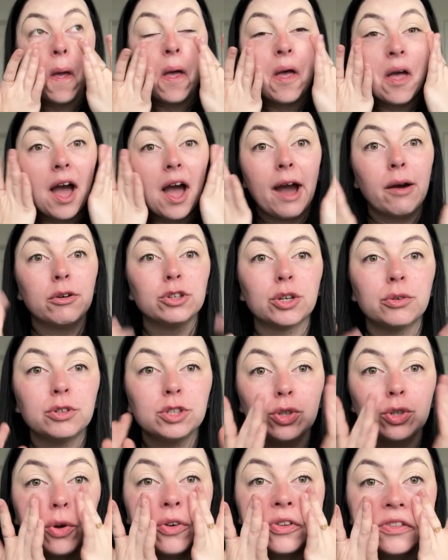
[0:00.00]
I was always
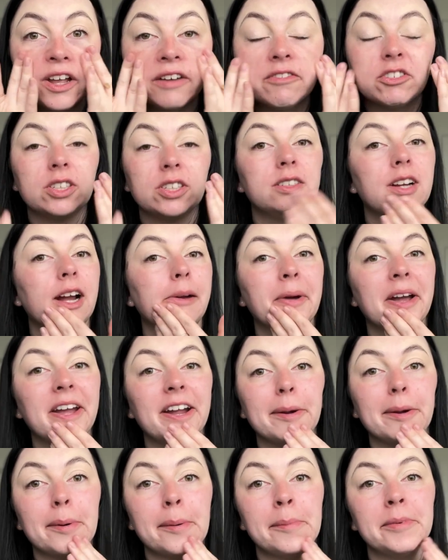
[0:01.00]
told never to dye my hair
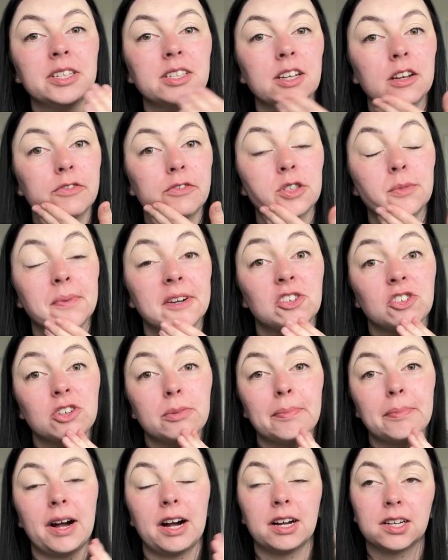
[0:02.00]
by myself, especially
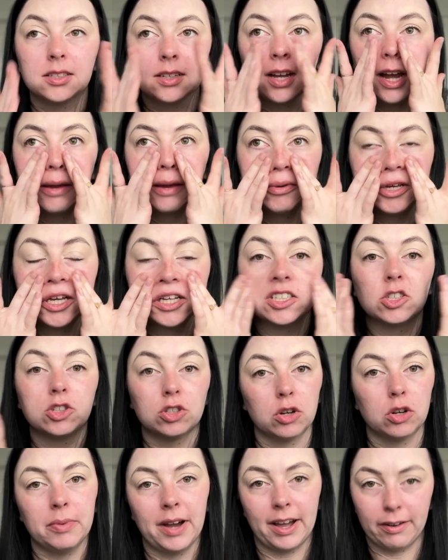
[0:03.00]
box dye, because it's
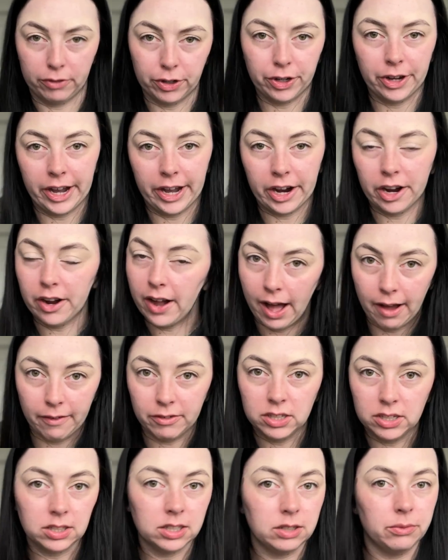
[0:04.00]
so bad for your hair.
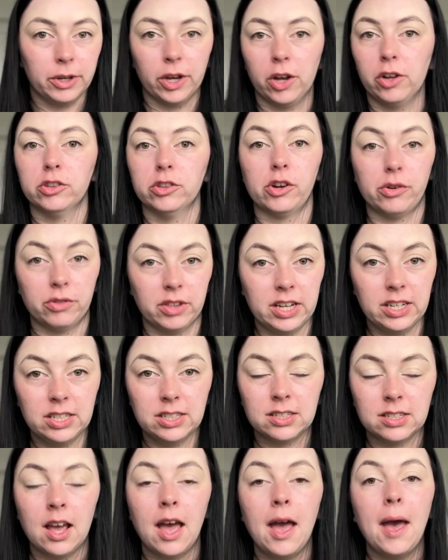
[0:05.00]
Obviously, we all know
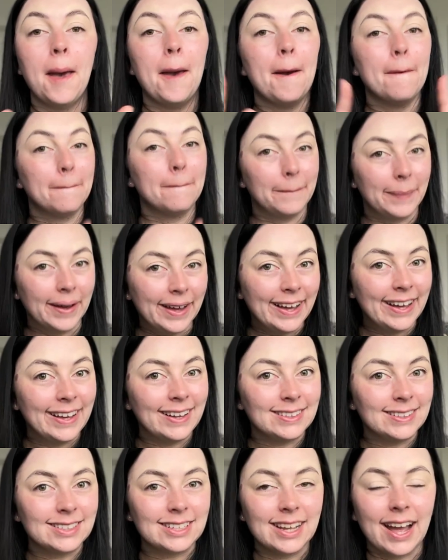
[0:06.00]
this,
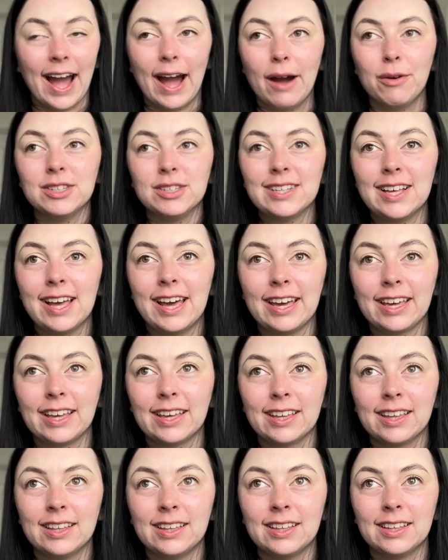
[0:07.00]
but I was like,
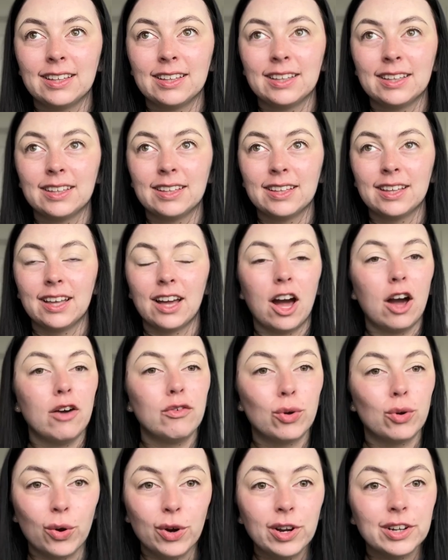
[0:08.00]
of
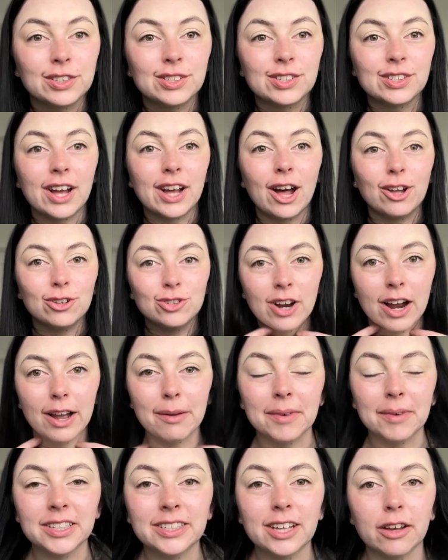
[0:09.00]
course, I'll try it
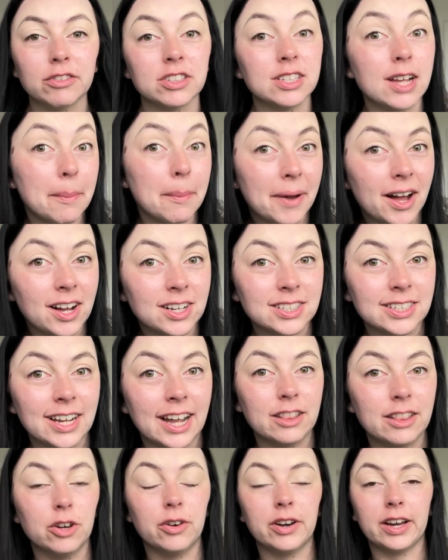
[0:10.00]
myself. It's not box dye
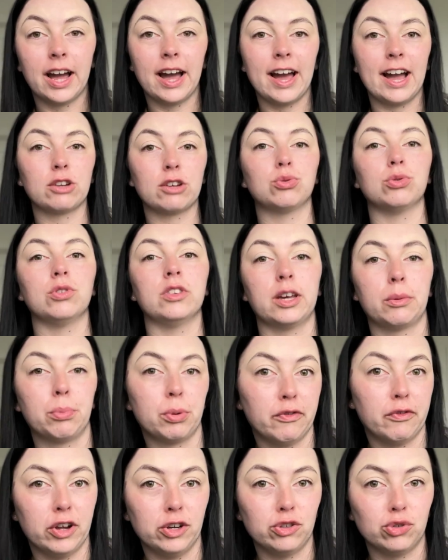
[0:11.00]
though. I got actual like
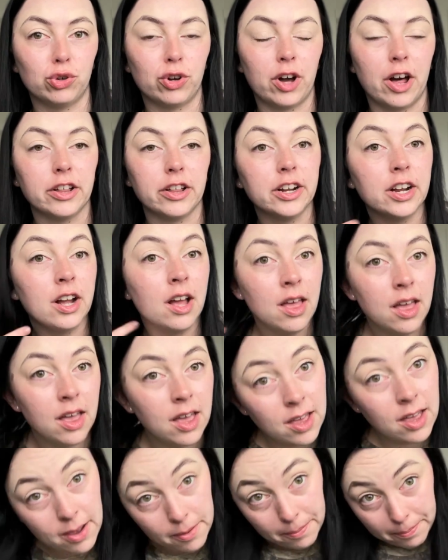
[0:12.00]
professional color,
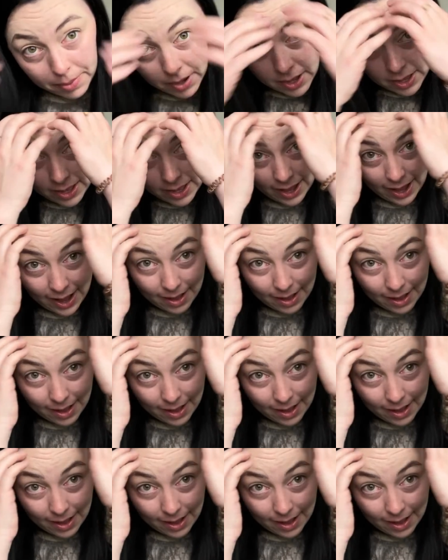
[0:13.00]
but